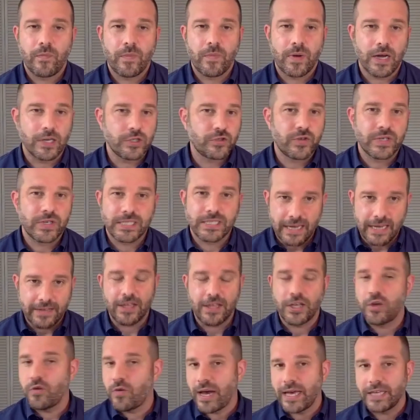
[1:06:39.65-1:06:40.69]
countries like
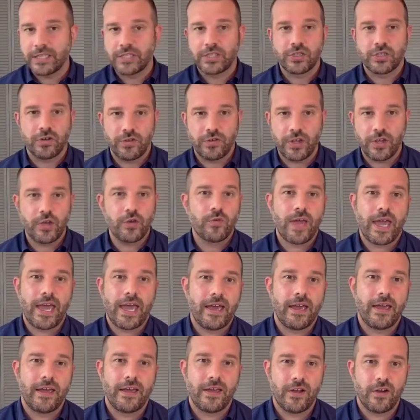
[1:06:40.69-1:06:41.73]
the US or the
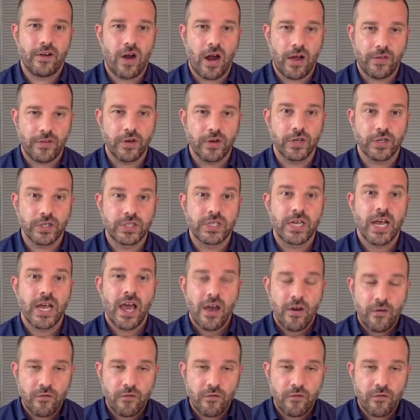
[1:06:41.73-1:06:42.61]
UK or others